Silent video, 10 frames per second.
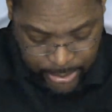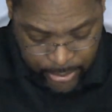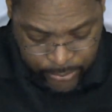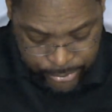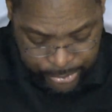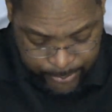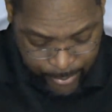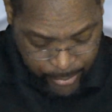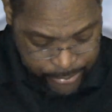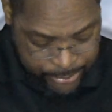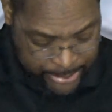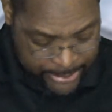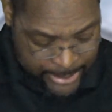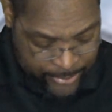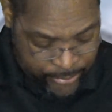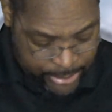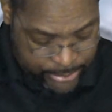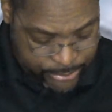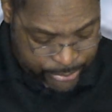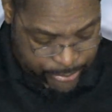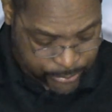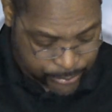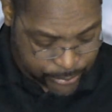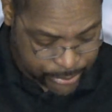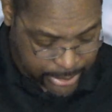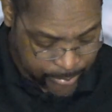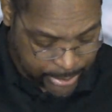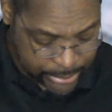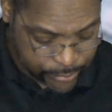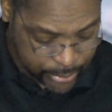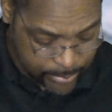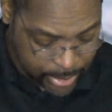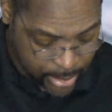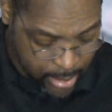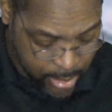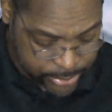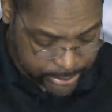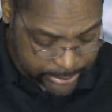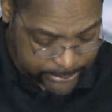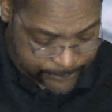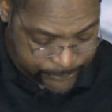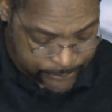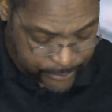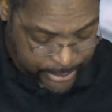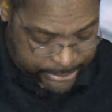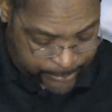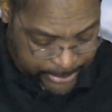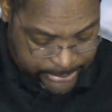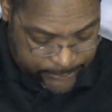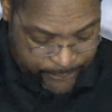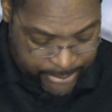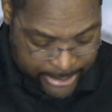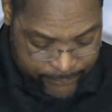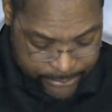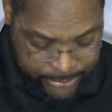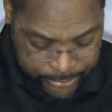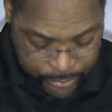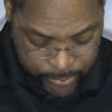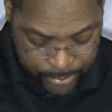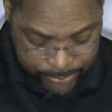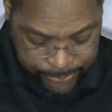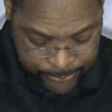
clothes, purse, and athletic shoes can be extremely costly, especially for the average consumer.